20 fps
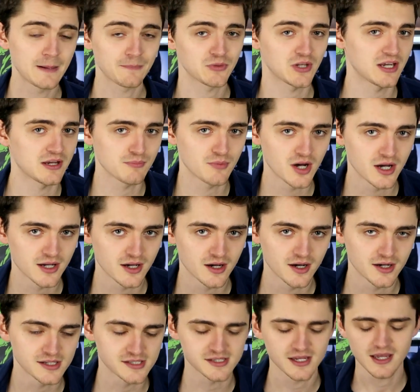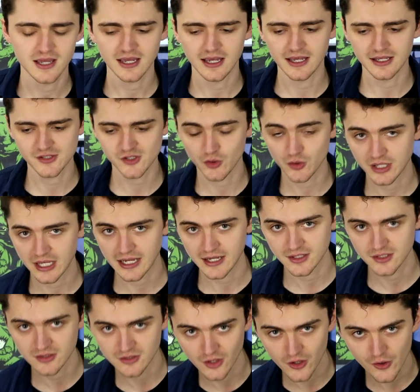then in my eyes, it's okay
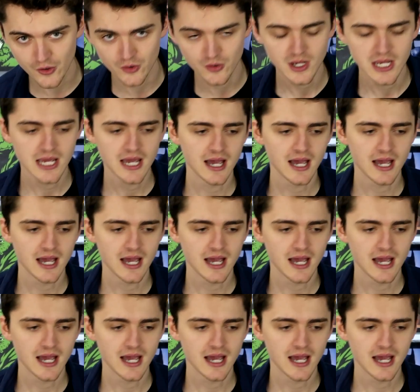to know.